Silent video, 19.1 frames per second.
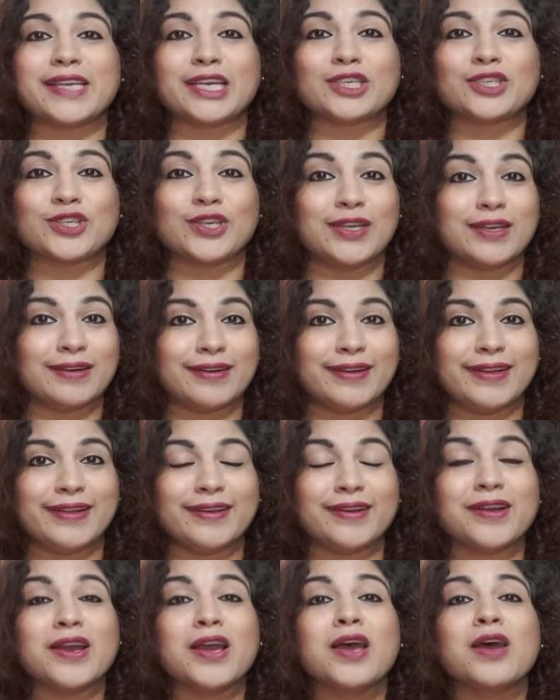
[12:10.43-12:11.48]
section
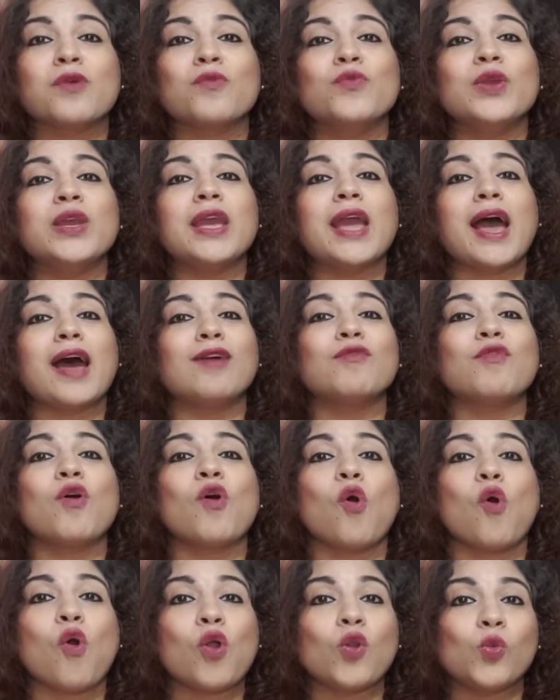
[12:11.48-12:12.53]
earlier, we have
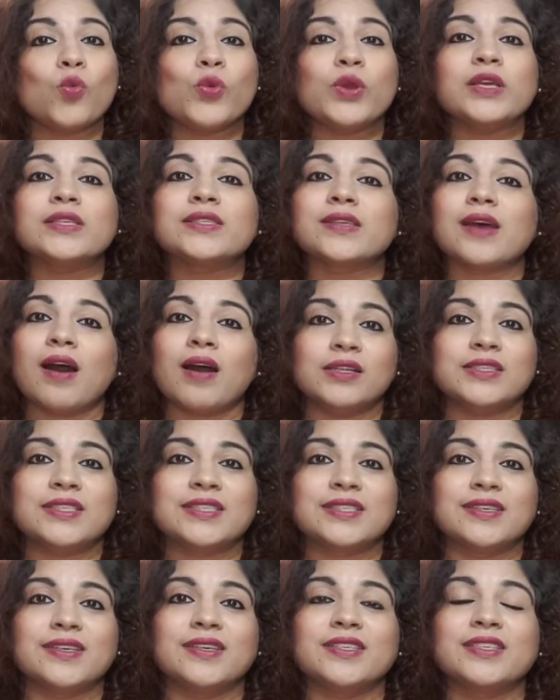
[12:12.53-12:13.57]
always
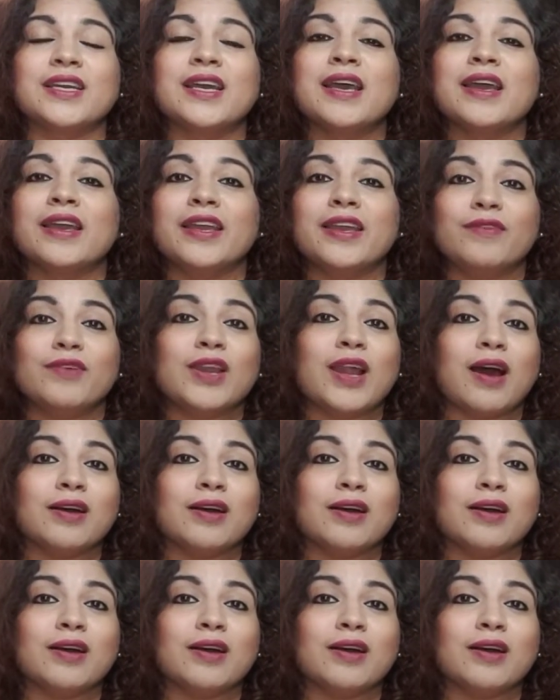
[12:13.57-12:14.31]
given